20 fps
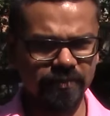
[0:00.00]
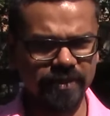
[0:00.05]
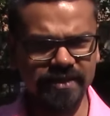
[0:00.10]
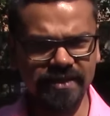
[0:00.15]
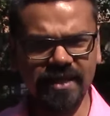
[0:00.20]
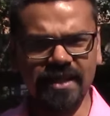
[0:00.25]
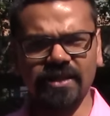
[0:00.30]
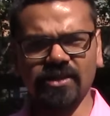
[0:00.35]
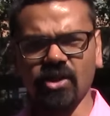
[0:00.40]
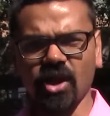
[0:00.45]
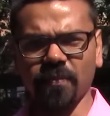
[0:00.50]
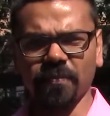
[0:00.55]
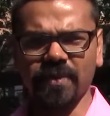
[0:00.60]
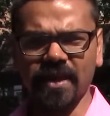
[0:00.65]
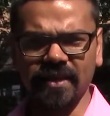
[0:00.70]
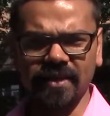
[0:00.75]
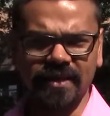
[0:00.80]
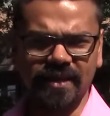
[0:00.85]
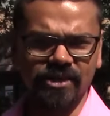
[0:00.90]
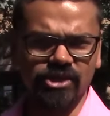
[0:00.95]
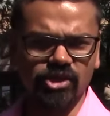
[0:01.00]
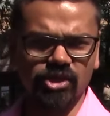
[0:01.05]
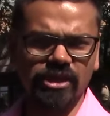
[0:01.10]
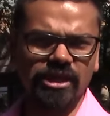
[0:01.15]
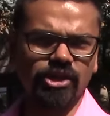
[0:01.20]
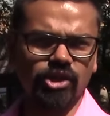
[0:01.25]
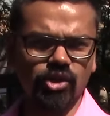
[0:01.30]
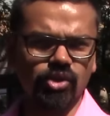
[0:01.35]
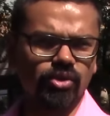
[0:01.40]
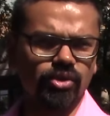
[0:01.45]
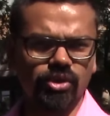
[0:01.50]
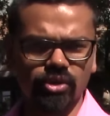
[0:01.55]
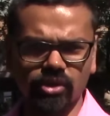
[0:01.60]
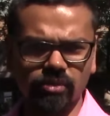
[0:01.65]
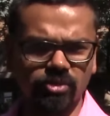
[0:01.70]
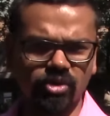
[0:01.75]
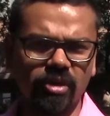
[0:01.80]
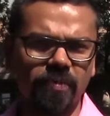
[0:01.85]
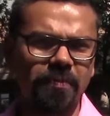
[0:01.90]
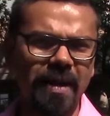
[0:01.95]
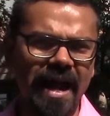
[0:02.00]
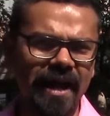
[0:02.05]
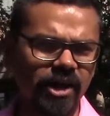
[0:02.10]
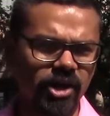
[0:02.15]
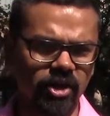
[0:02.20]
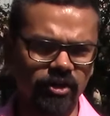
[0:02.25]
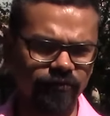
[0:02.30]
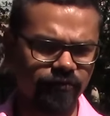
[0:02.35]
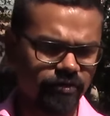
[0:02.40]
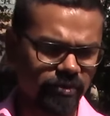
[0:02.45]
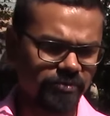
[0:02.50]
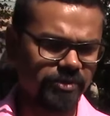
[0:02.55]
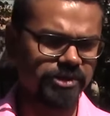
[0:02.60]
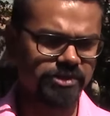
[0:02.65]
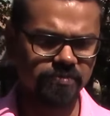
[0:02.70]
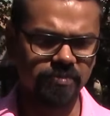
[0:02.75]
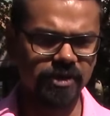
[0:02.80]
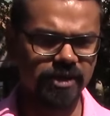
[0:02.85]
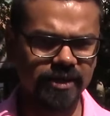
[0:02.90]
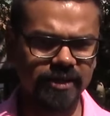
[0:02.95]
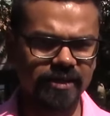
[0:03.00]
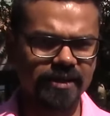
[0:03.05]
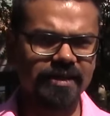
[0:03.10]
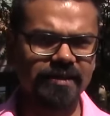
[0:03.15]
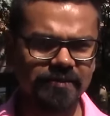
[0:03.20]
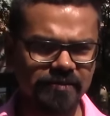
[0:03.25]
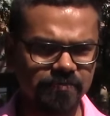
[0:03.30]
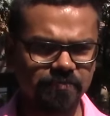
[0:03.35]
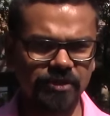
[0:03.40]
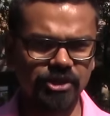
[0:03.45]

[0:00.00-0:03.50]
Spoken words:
These are the top 10 things you need to do to remove a background from this particular